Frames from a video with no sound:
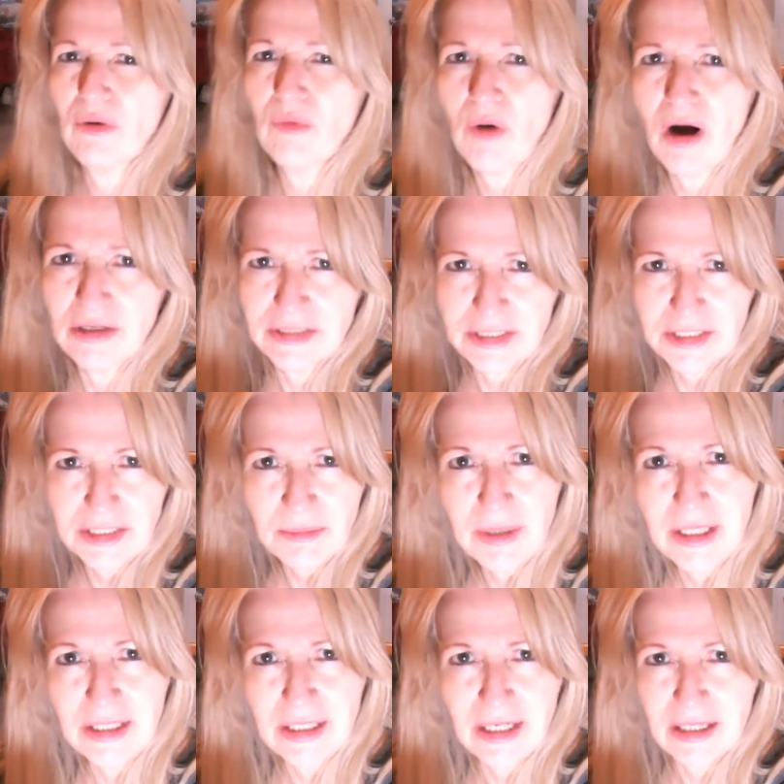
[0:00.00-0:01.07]
of Wands. It's
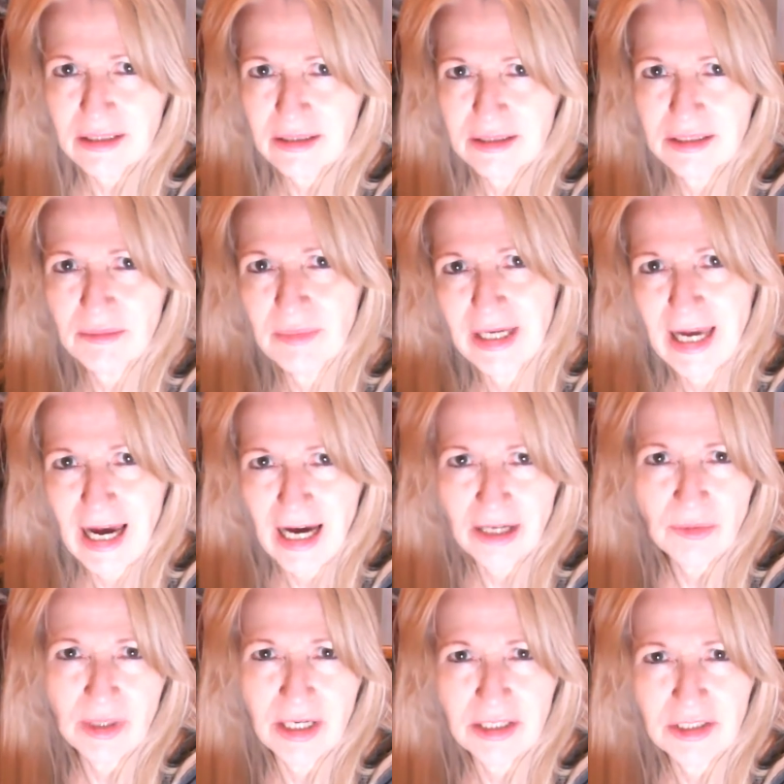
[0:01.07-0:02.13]
somebody had a
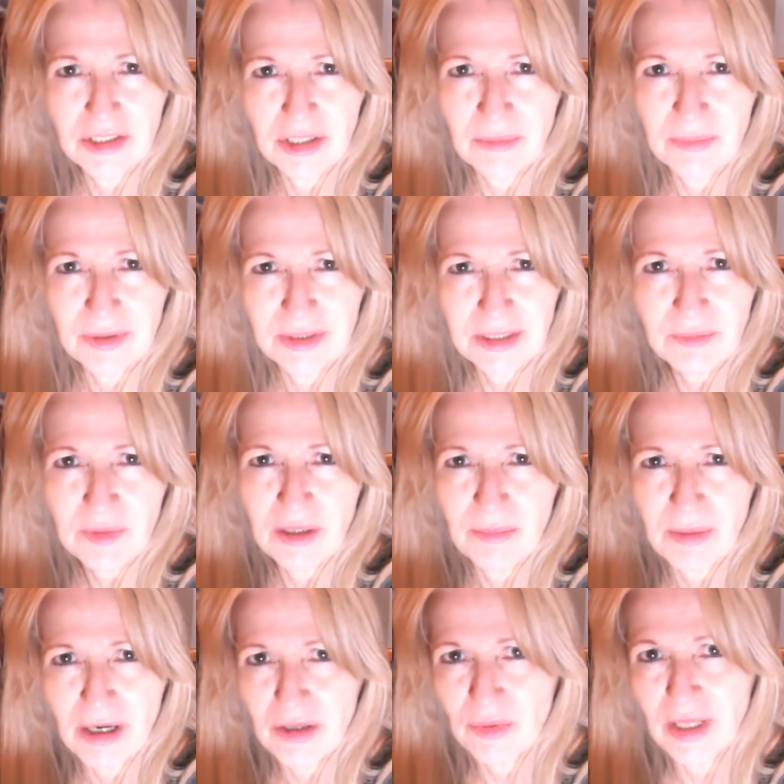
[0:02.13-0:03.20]
relationship. It's something
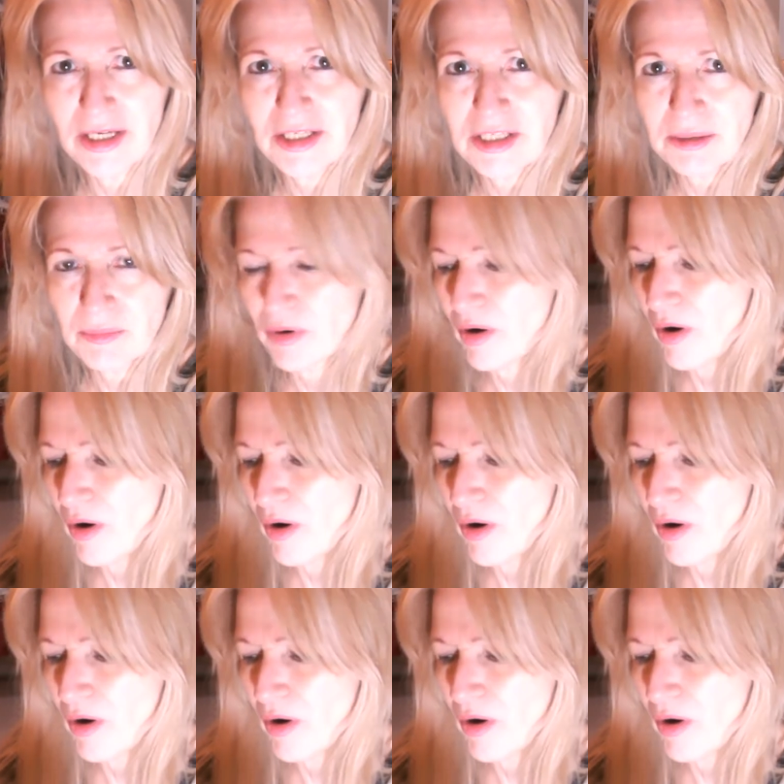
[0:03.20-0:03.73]
about a relationship or a